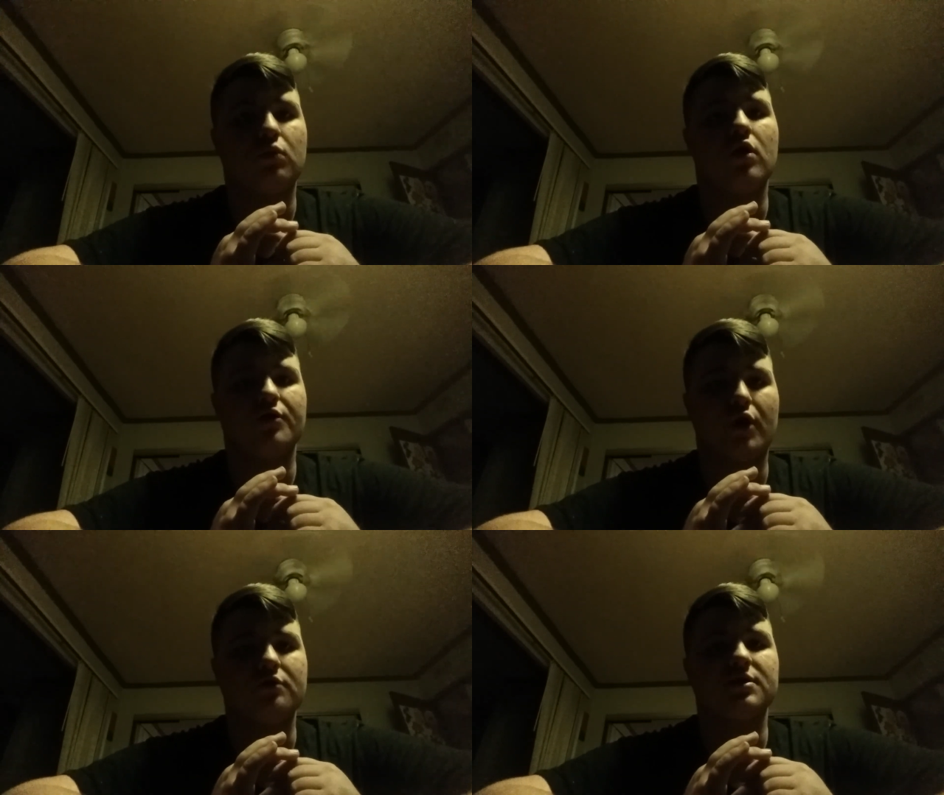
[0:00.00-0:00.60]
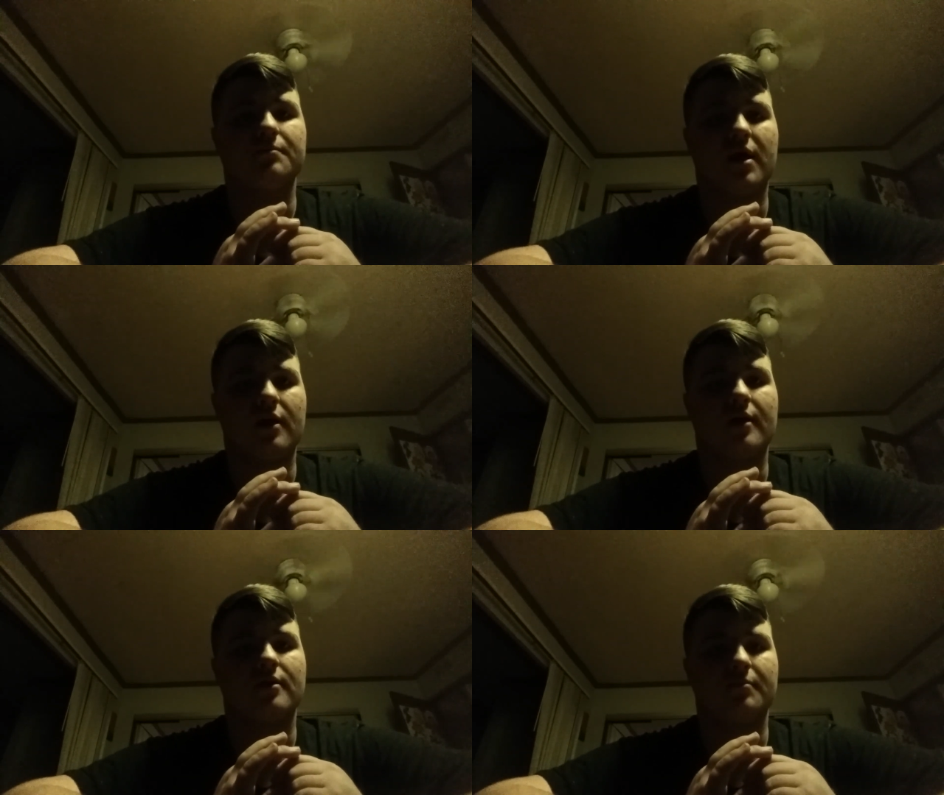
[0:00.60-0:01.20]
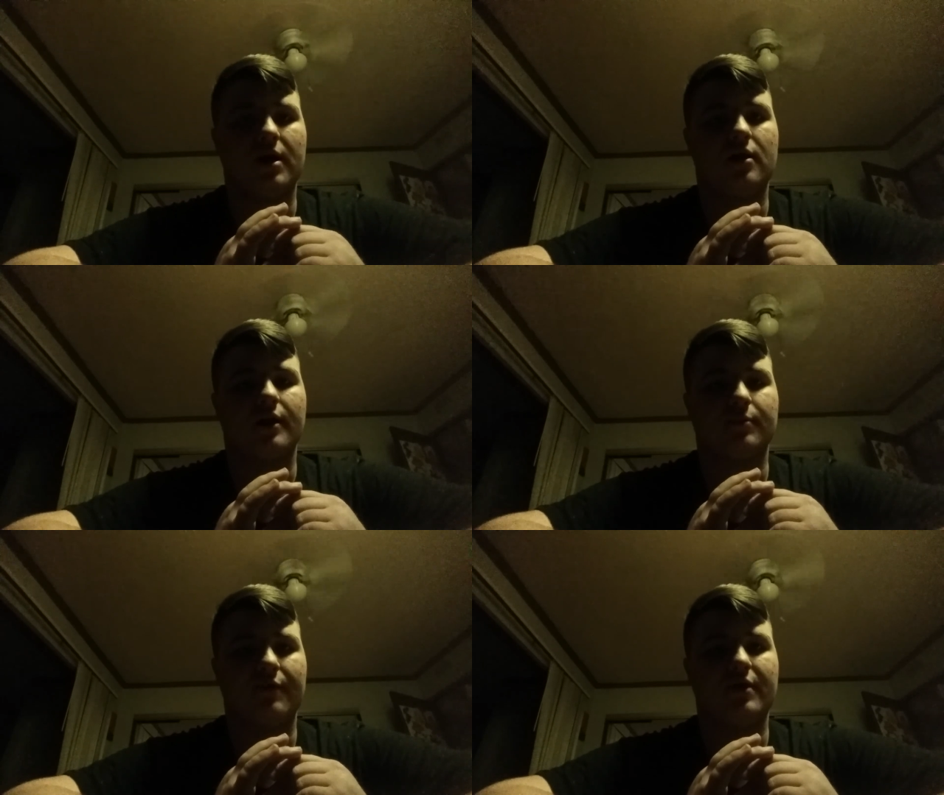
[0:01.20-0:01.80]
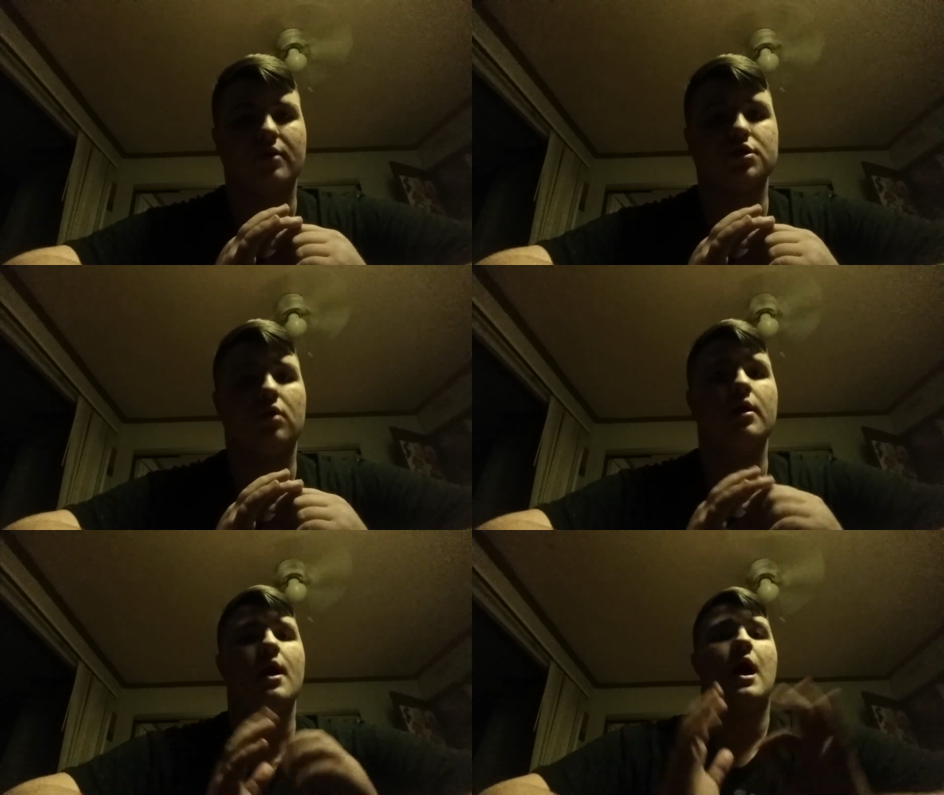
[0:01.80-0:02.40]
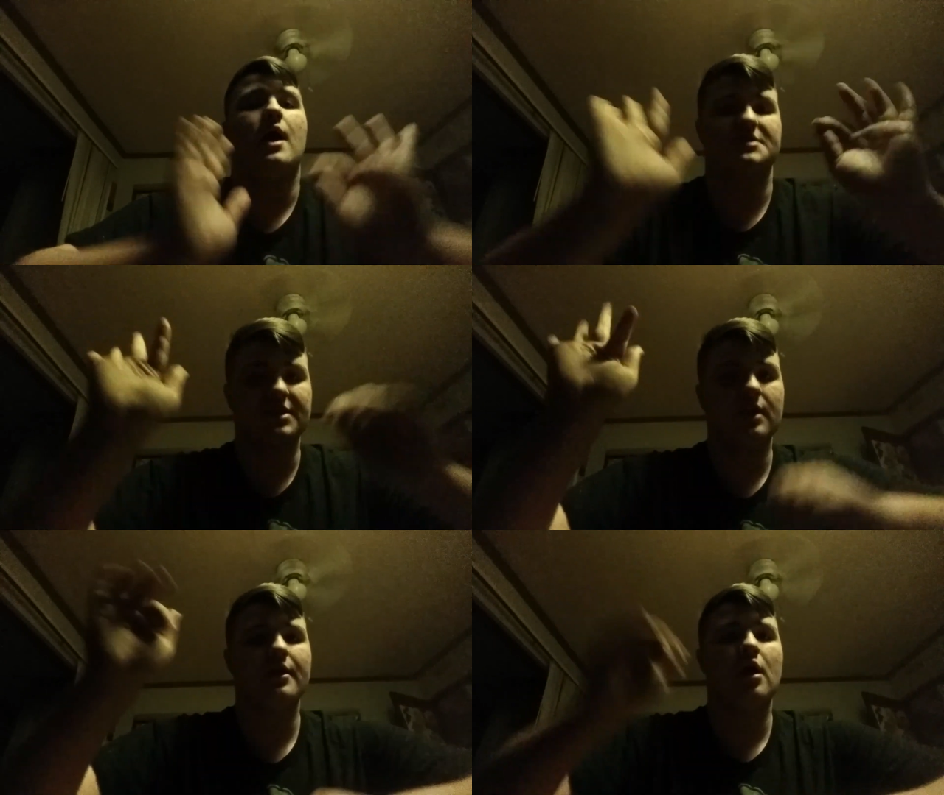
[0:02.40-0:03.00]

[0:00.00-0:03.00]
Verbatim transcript: more adults love my, my, like my video. So, I see you